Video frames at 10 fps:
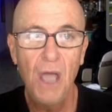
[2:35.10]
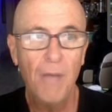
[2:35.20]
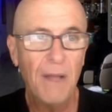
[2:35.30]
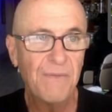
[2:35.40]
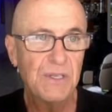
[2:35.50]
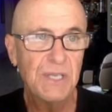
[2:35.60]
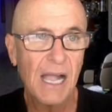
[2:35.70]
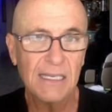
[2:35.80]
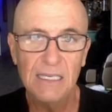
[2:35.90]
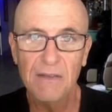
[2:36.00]
about this
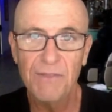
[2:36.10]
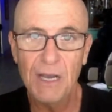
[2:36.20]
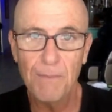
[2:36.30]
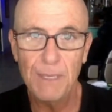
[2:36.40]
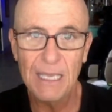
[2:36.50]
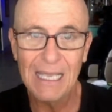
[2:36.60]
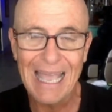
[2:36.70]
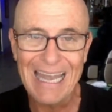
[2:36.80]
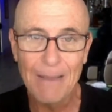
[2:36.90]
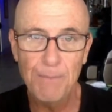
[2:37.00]
idea of there being
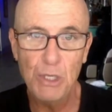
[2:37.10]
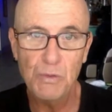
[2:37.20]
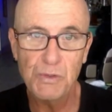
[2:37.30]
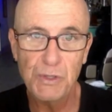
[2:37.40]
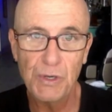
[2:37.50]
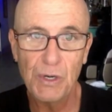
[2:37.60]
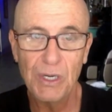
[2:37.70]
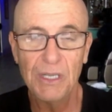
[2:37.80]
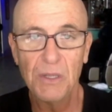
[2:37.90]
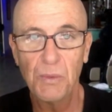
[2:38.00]
an abuser
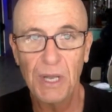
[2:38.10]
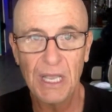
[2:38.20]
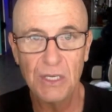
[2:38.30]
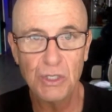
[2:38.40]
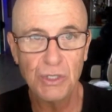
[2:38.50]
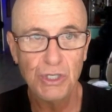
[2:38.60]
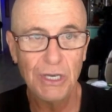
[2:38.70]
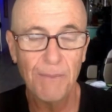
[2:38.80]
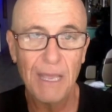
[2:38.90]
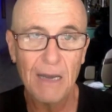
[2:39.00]
in the
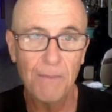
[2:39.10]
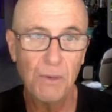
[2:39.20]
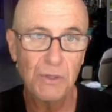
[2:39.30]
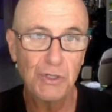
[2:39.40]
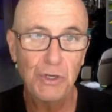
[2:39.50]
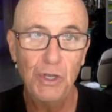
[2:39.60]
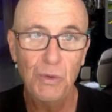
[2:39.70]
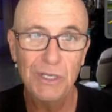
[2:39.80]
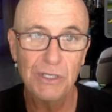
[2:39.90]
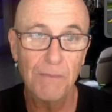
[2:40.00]
relationship and a person
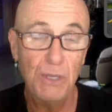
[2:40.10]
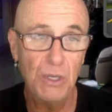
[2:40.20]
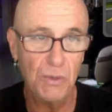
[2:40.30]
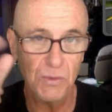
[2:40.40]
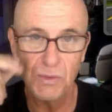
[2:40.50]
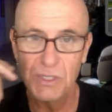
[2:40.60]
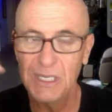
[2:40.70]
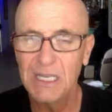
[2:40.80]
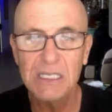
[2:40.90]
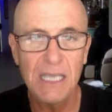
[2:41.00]
who is abused,
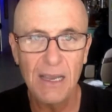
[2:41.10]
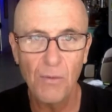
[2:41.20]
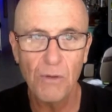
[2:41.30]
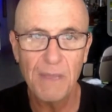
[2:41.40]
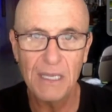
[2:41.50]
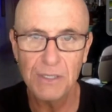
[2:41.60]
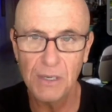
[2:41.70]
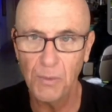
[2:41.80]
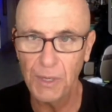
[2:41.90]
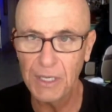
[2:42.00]
in let's say a
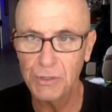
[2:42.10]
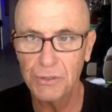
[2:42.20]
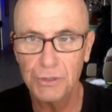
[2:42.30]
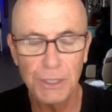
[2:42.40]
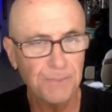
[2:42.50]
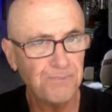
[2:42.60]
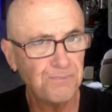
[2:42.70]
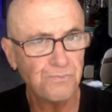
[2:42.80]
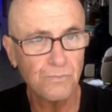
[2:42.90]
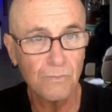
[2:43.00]
romantic relationship.
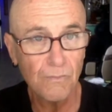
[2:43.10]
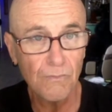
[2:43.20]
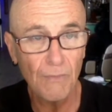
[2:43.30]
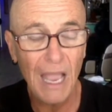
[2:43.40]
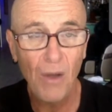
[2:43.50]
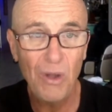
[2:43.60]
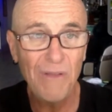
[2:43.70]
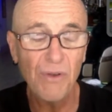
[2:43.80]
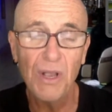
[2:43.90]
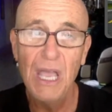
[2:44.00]

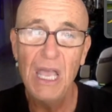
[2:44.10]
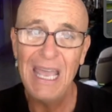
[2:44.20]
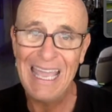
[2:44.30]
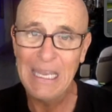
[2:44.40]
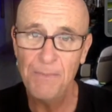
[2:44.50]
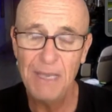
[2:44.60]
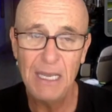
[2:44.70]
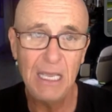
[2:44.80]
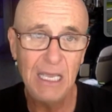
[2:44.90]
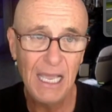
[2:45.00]
However, in
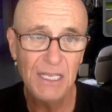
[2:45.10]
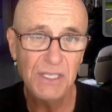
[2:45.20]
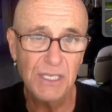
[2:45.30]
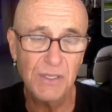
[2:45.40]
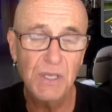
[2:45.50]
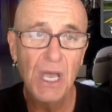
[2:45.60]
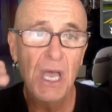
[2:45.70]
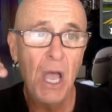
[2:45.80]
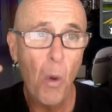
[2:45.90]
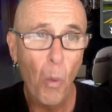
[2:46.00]
many cases,
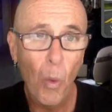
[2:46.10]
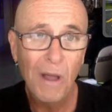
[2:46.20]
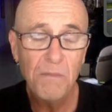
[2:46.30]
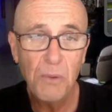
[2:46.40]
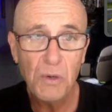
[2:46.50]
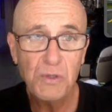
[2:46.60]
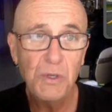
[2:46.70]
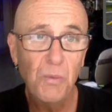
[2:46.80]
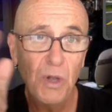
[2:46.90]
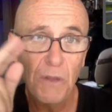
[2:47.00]
one
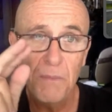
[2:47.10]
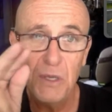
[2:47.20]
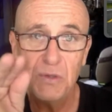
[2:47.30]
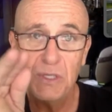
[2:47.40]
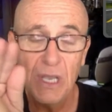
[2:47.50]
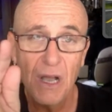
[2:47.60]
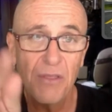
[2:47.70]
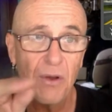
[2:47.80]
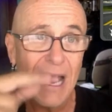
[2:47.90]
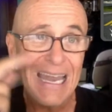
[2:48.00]
person will abuse the
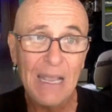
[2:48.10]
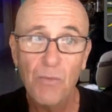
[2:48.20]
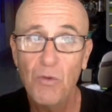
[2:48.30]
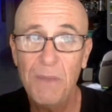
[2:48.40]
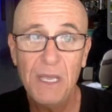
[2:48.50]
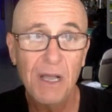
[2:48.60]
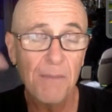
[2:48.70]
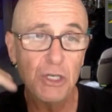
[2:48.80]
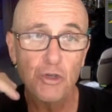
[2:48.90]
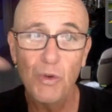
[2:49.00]
other and it will
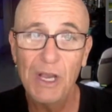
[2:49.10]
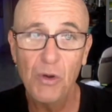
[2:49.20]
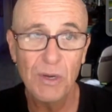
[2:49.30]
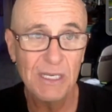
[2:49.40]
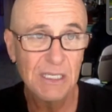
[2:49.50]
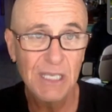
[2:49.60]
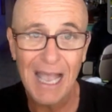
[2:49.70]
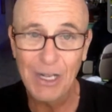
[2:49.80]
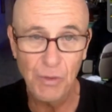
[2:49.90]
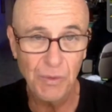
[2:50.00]
become a triggering
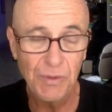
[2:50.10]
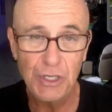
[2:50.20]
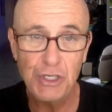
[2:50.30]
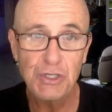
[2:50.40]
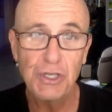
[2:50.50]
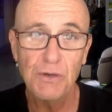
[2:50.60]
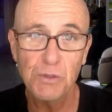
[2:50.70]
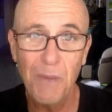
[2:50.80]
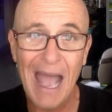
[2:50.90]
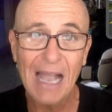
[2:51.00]
cycle that just goes
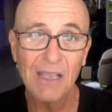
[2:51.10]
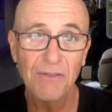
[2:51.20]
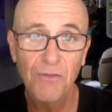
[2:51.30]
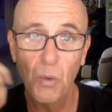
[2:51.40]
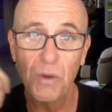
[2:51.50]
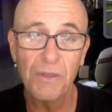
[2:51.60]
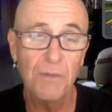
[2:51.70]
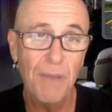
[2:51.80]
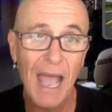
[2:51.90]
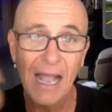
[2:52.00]
back and forth
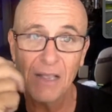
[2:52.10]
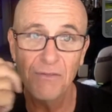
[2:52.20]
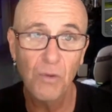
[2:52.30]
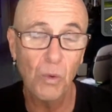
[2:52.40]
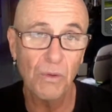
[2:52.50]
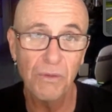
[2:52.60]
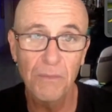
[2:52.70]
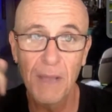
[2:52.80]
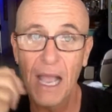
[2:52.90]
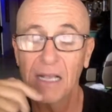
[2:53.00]
and back and forth
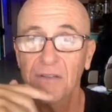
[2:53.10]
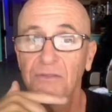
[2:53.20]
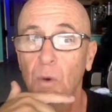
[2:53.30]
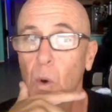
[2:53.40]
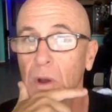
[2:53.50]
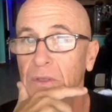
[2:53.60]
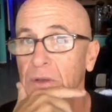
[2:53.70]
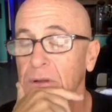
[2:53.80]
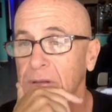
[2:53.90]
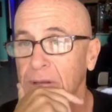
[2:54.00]
and back and forth.
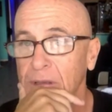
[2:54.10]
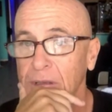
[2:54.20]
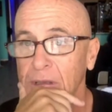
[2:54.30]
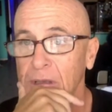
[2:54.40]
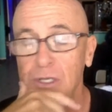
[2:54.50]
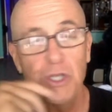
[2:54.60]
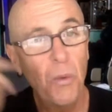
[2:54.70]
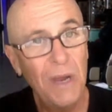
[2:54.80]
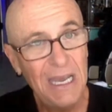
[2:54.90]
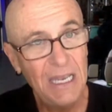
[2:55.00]
So
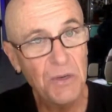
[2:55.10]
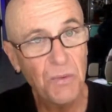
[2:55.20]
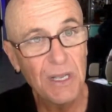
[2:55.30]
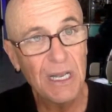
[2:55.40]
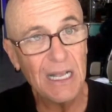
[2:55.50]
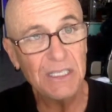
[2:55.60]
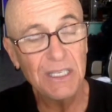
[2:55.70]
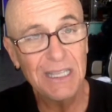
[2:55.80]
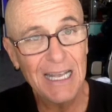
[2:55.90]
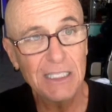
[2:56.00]
we need to realize
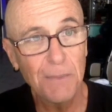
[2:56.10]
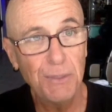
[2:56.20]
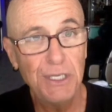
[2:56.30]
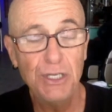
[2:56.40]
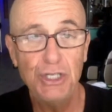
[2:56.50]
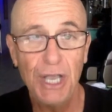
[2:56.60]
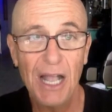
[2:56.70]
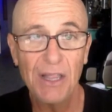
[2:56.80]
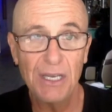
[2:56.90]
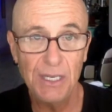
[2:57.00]
that that's a
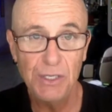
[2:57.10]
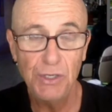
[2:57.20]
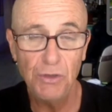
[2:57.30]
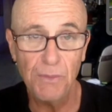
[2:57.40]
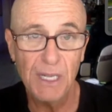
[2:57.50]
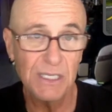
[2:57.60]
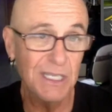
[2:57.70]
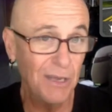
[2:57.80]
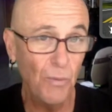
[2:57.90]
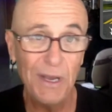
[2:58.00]
potentiality too, because
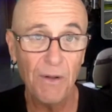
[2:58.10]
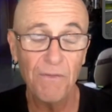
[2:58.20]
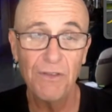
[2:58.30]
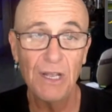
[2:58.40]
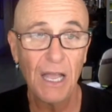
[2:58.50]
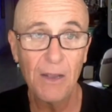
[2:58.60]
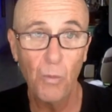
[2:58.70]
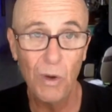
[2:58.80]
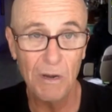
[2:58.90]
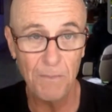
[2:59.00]
then we don't feel like
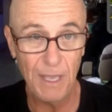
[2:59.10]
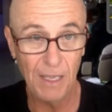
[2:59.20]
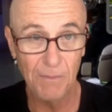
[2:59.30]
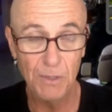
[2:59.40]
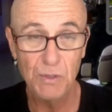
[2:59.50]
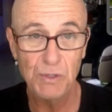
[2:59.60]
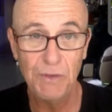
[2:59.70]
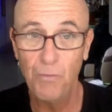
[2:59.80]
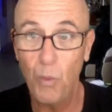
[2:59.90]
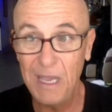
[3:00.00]
we're being
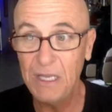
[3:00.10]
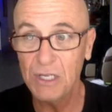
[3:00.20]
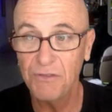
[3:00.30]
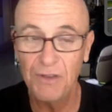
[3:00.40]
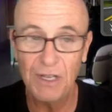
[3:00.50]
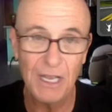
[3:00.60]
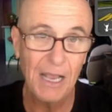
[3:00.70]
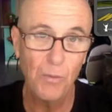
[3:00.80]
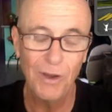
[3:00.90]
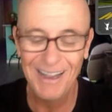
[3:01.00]
abusive. We just feel
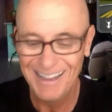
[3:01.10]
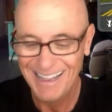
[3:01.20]
like we're,